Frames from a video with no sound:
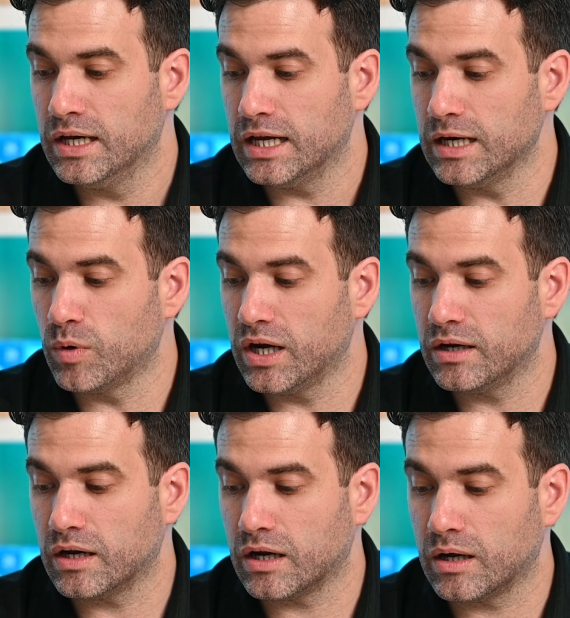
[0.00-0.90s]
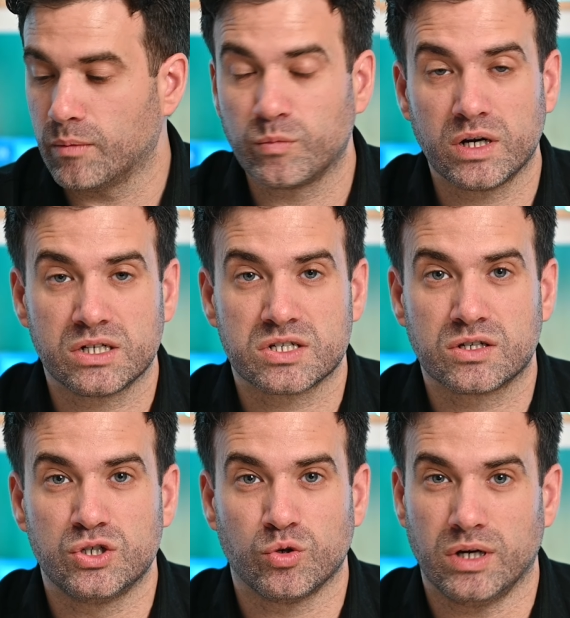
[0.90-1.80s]
Anyway, we're just
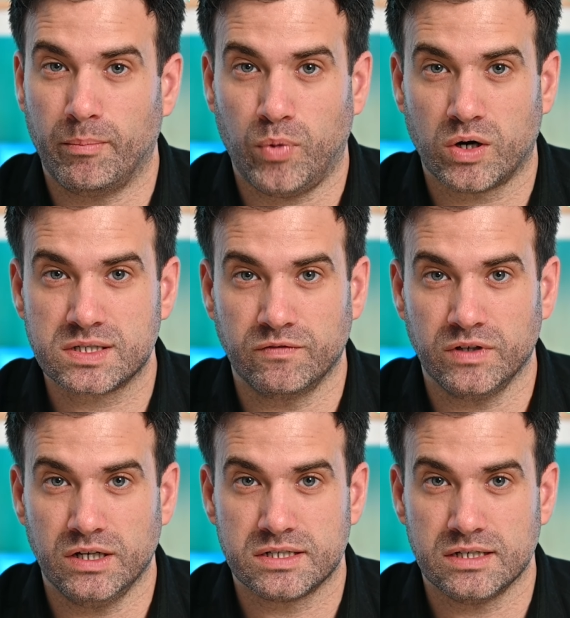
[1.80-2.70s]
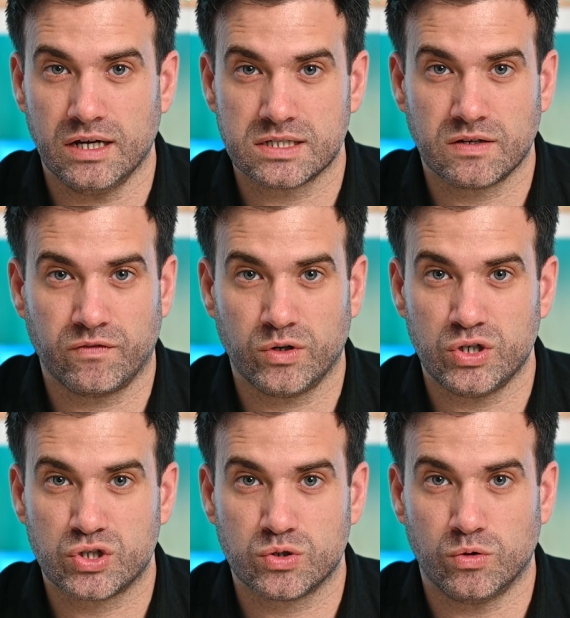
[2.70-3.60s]
going to do an unboxing video today, so very
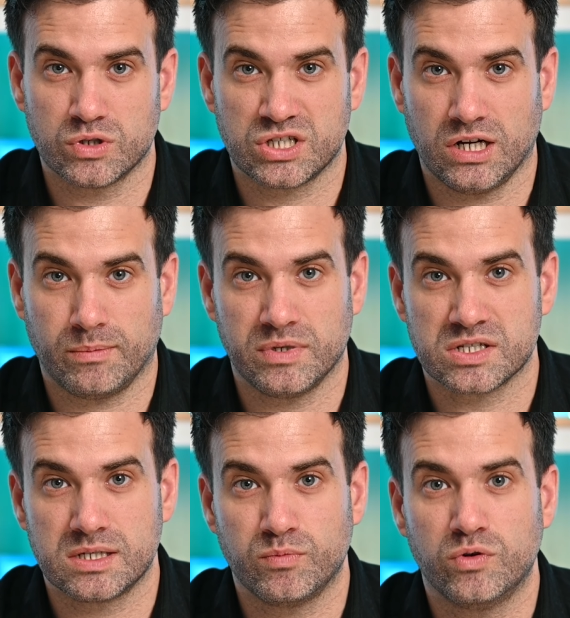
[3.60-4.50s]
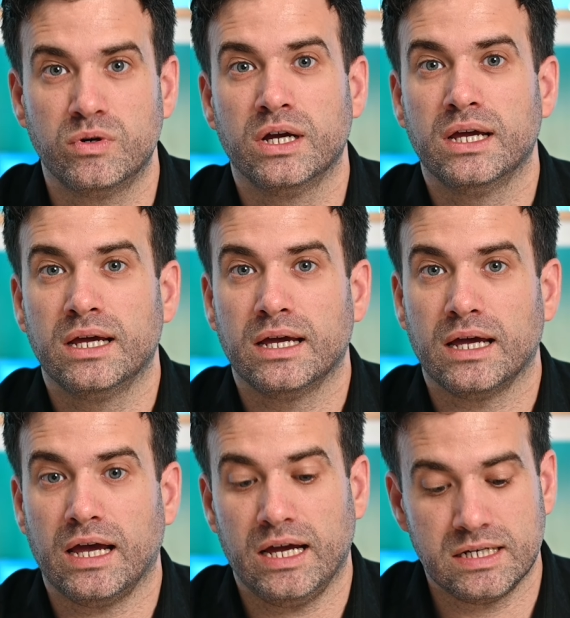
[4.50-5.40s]
short, sharp and simple,
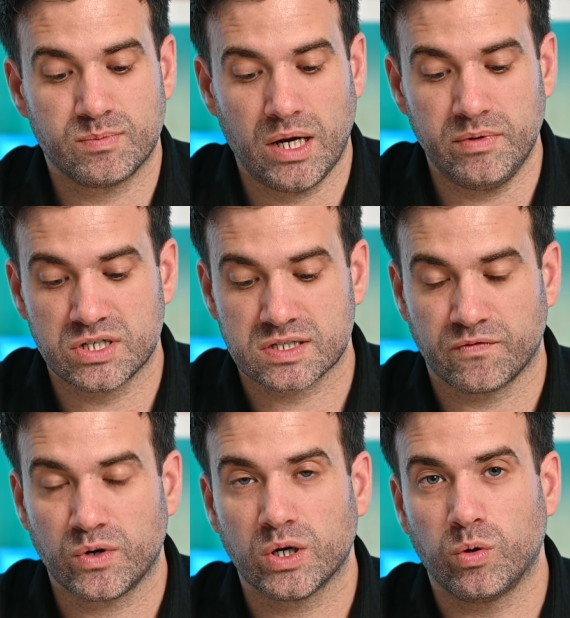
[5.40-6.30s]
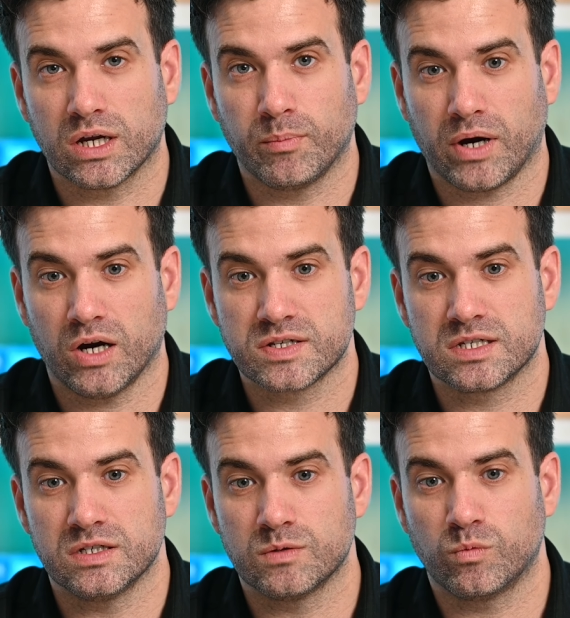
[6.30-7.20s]
and maybe just a very quick
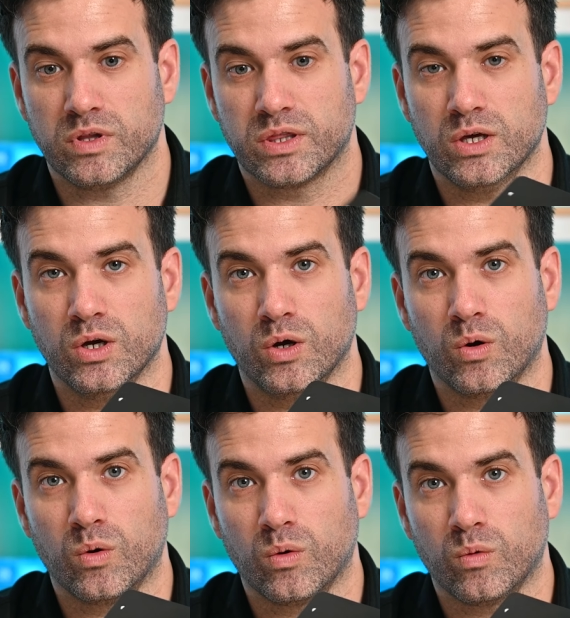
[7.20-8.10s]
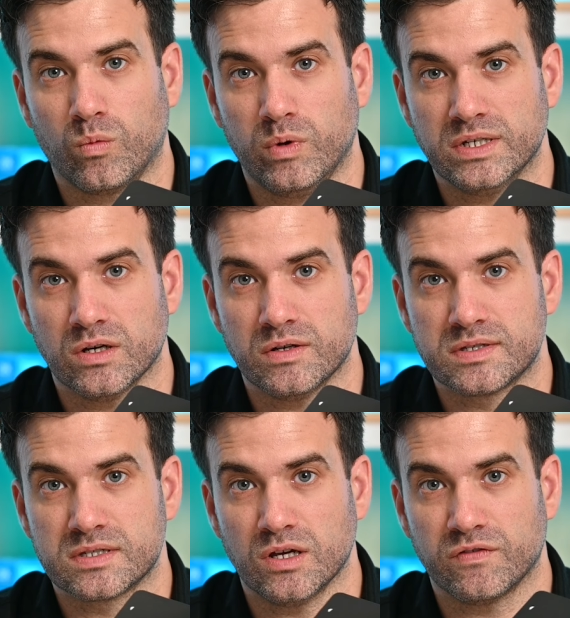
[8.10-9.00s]
comparison with the Windows
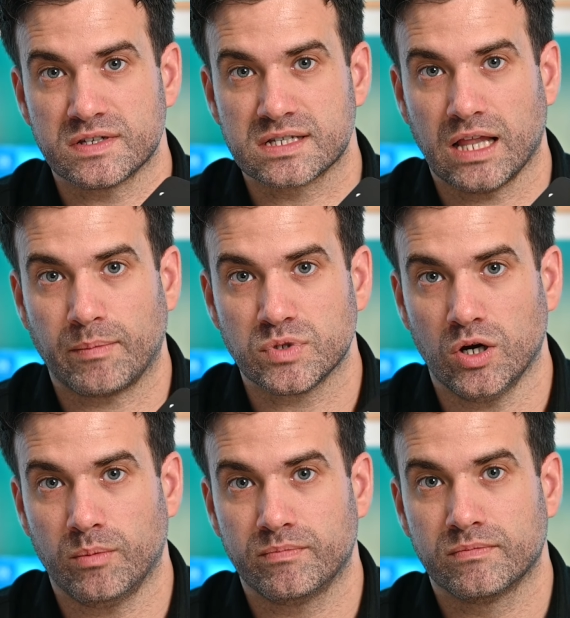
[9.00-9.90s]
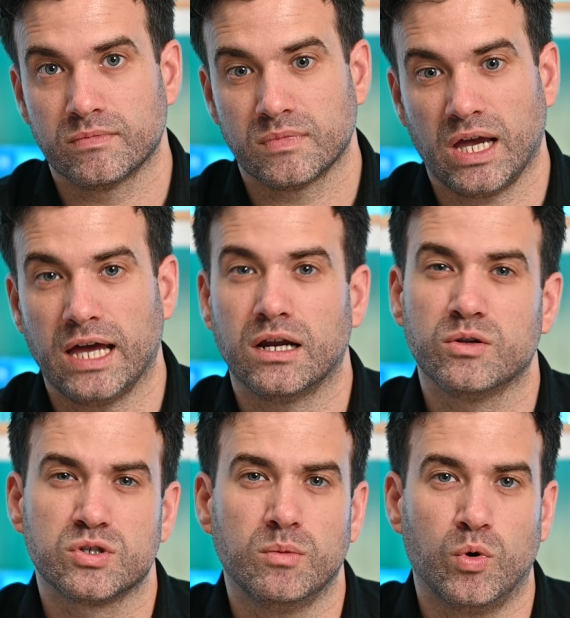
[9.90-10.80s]
Surface laptop. And I'll
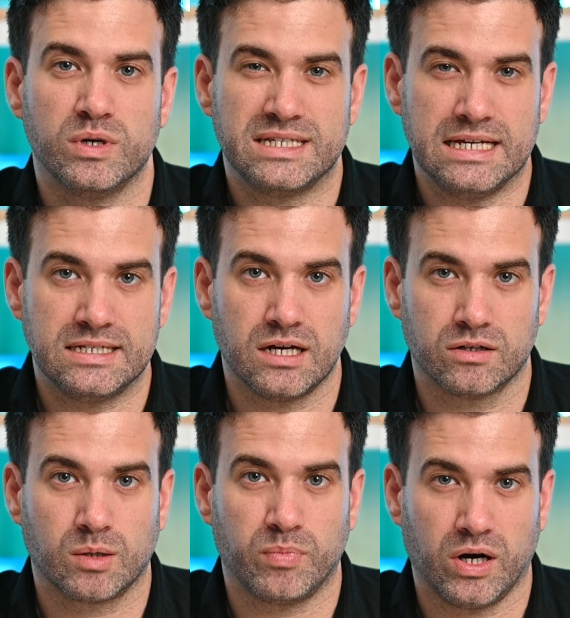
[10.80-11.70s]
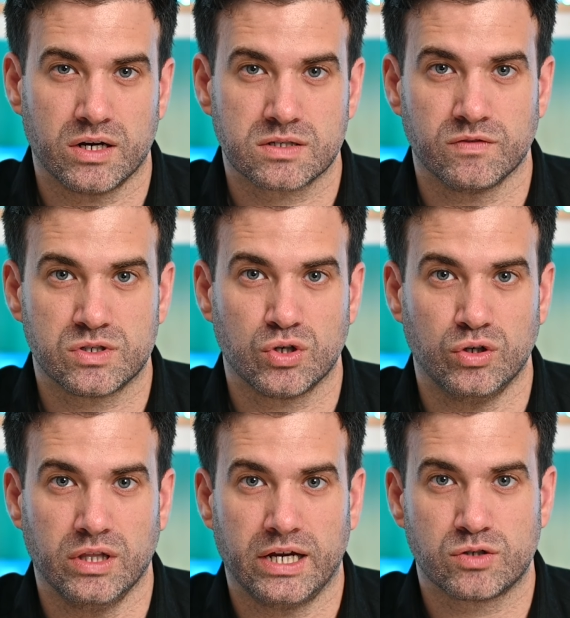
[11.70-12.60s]
do a more detailed comparison of the
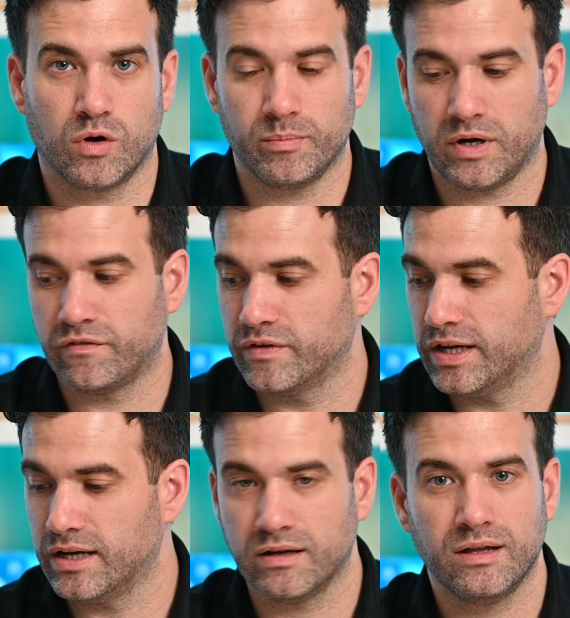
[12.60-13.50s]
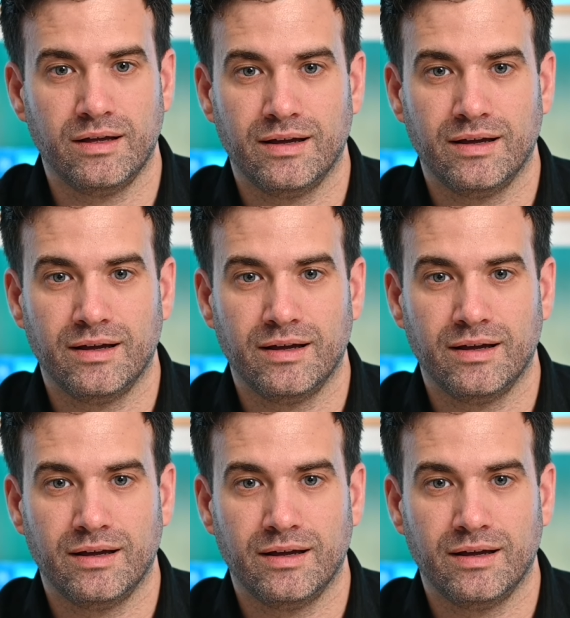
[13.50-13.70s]
two later on, but for now,